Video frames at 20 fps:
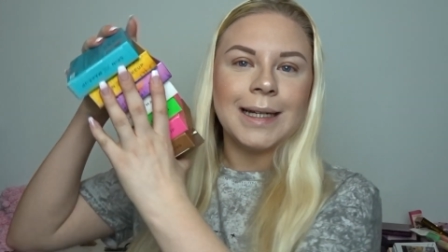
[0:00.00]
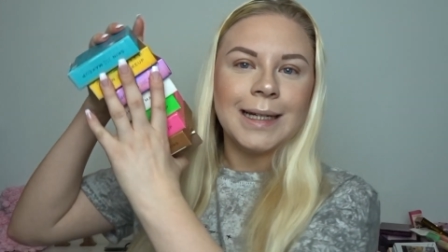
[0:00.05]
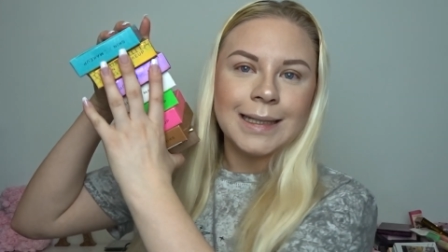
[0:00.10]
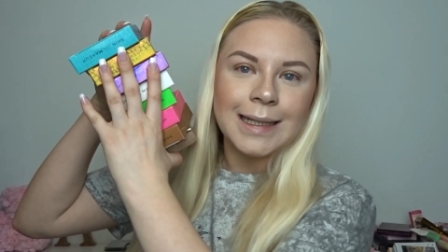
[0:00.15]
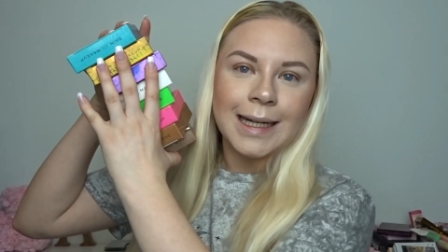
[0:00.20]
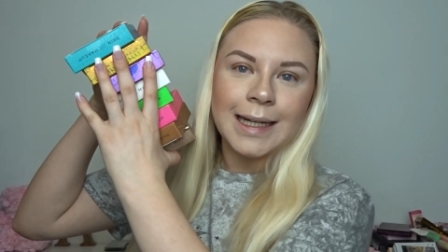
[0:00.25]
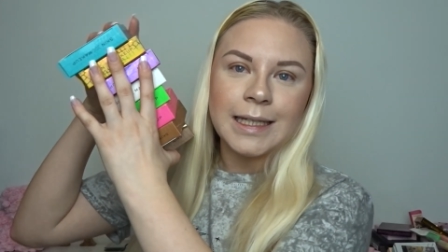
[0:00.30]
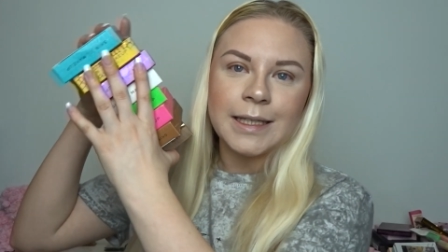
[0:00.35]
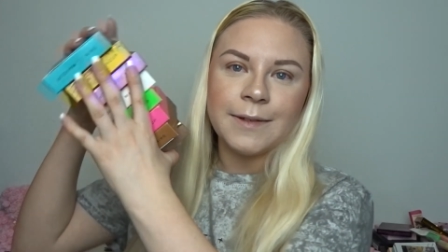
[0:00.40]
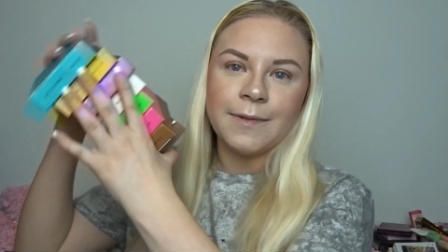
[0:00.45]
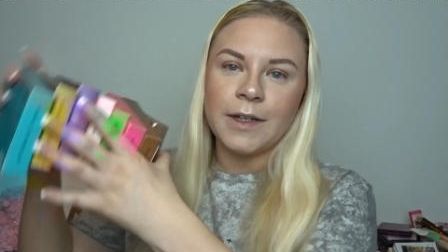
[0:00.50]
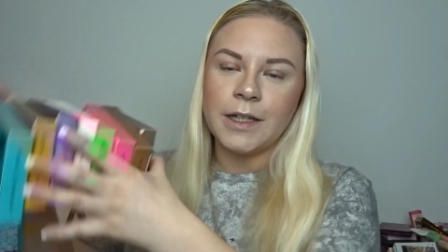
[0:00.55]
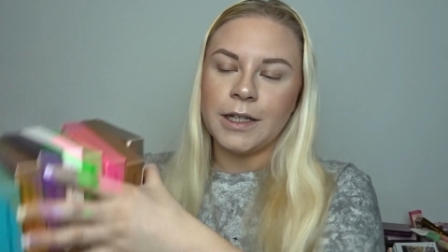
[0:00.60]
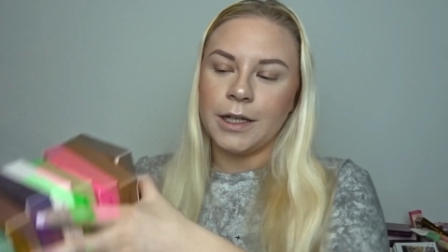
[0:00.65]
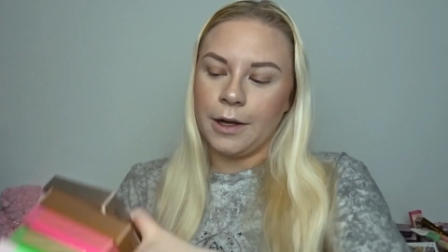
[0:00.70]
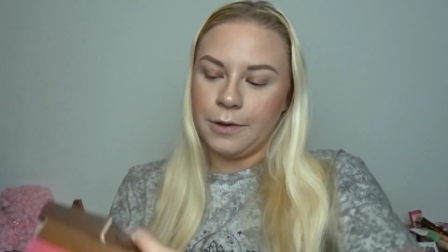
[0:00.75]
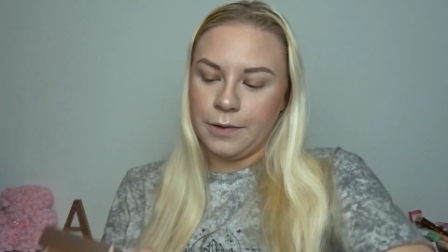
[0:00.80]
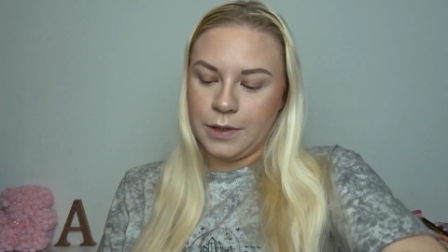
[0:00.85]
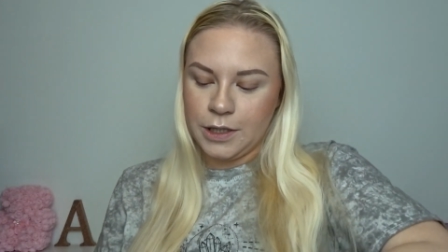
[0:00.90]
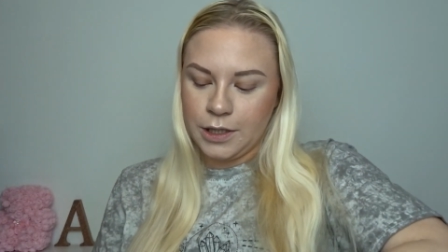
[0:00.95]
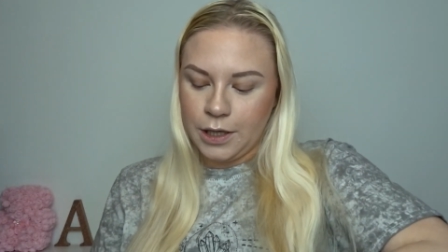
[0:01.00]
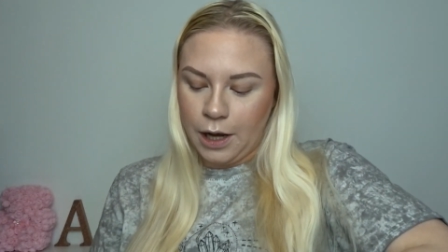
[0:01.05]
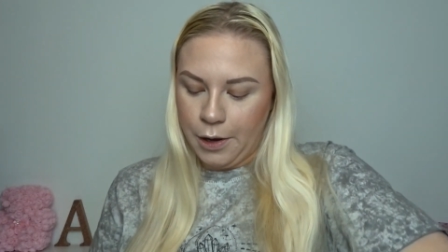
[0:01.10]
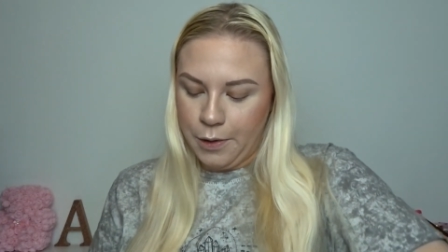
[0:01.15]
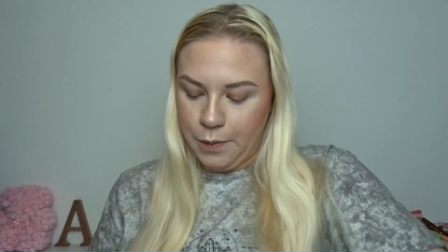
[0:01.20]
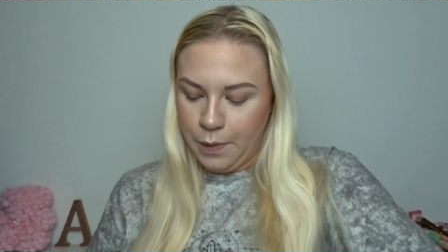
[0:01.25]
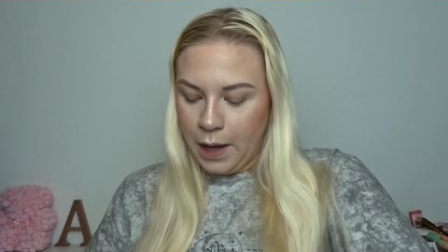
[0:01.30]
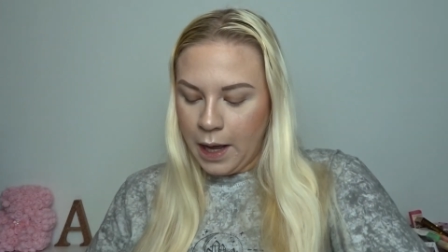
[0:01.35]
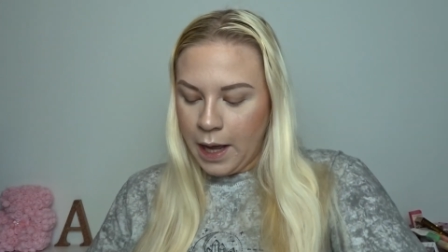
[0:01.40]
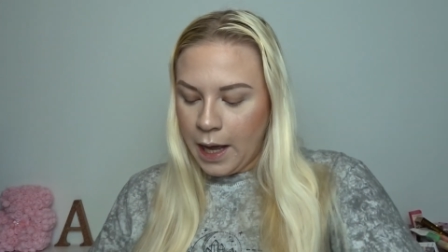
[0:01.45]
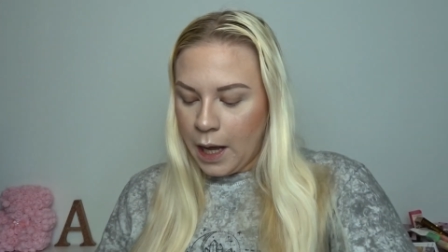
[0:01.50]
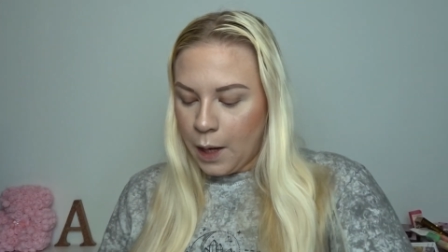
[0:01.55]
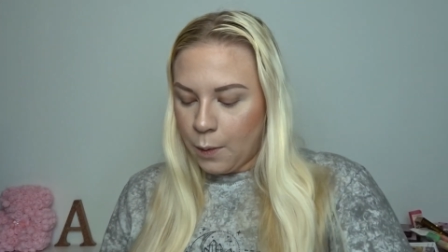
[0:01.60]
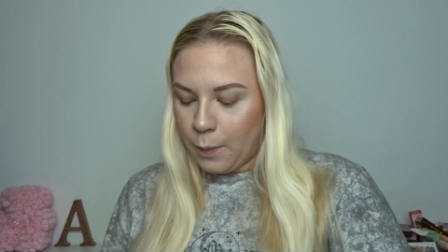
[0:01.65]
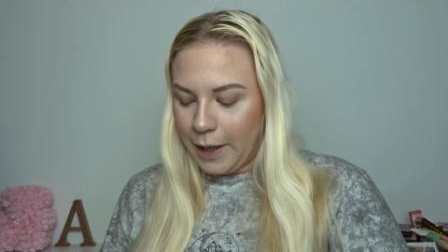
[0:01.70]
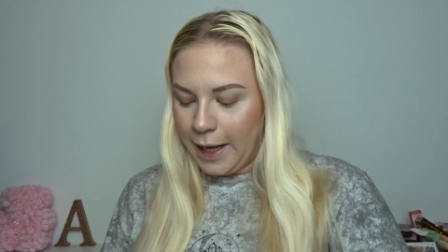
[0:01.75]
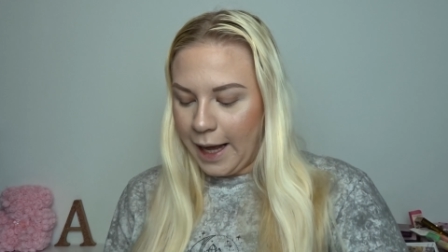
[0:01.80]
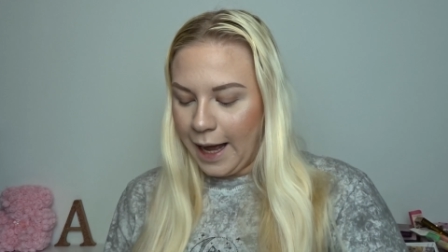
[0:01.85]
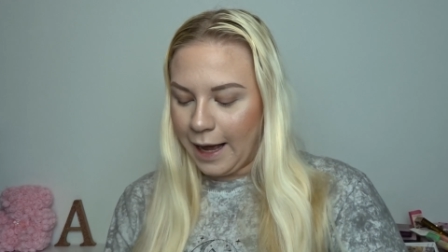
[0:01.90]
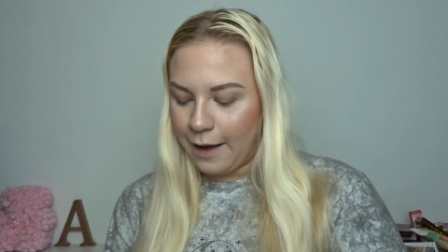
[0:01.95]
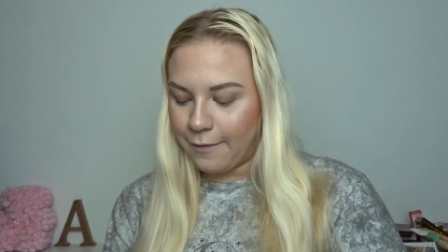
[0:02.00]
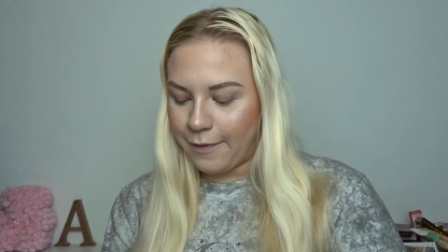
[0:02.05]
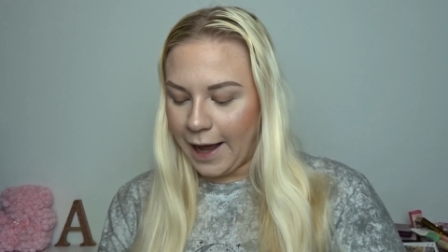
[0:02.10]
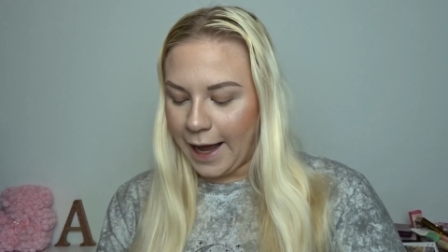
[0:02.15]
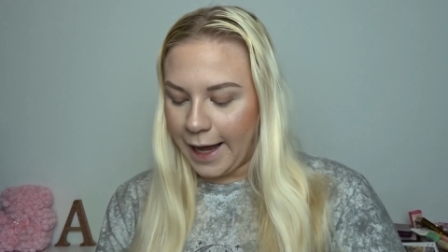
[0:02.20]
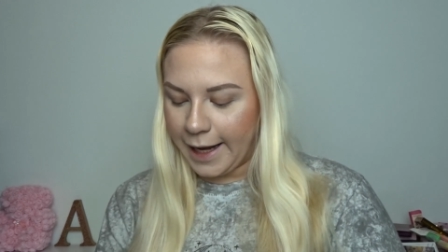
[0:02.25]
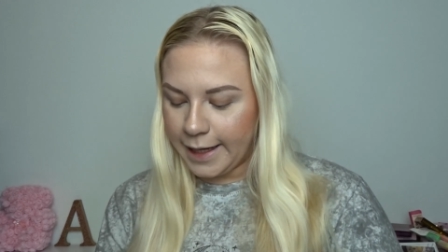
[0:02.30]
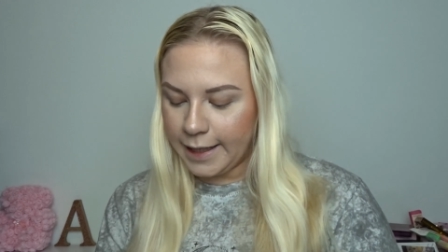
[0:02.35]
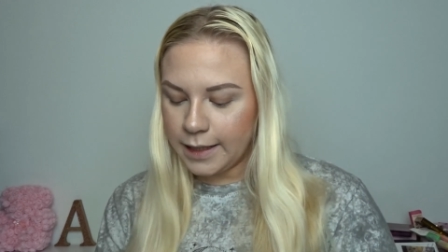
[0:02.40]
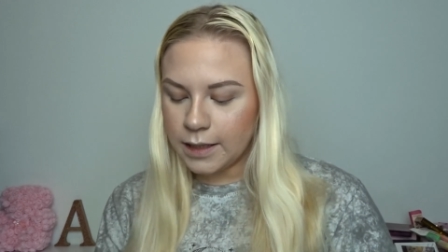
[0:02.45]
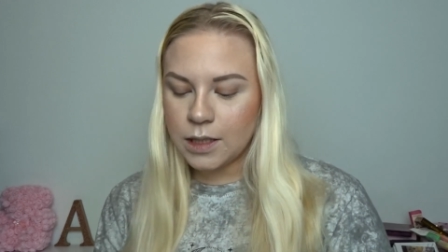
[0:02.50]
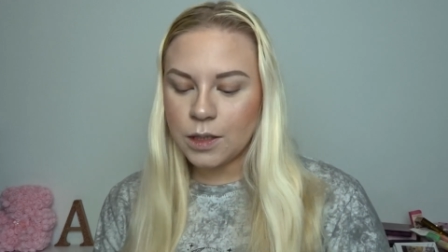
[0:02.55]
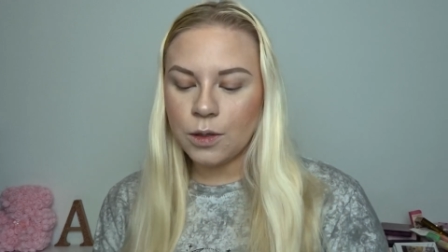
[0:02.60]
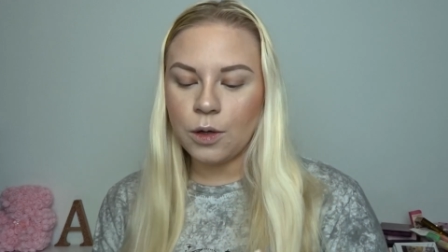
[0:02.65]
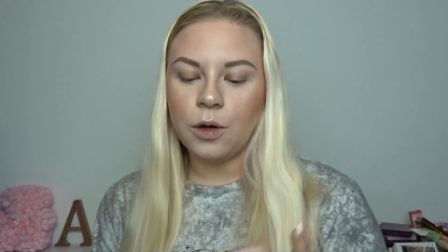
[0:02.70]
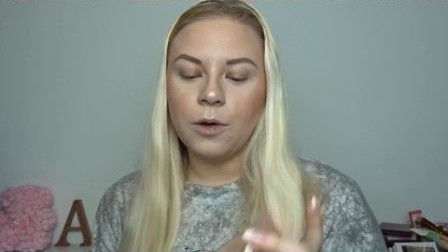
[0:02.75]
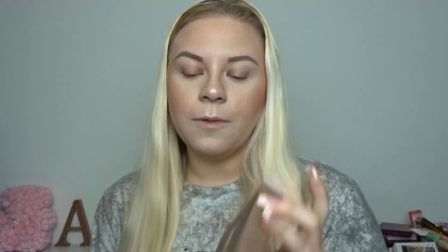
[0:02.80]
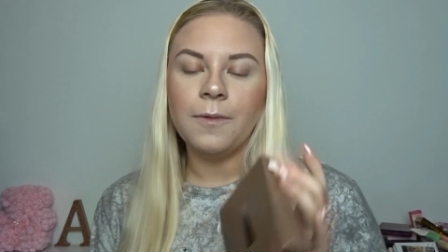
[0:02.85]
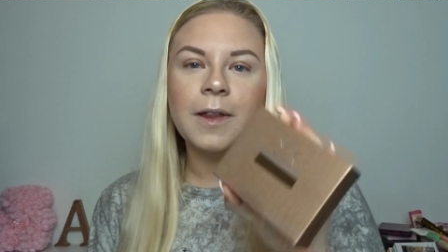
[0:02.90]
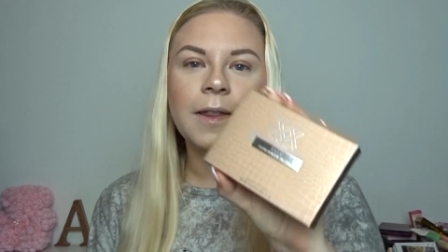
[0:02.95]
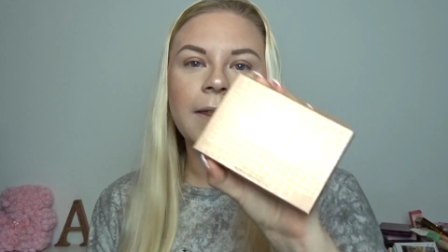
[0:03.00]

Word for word: today's video. So we have eight of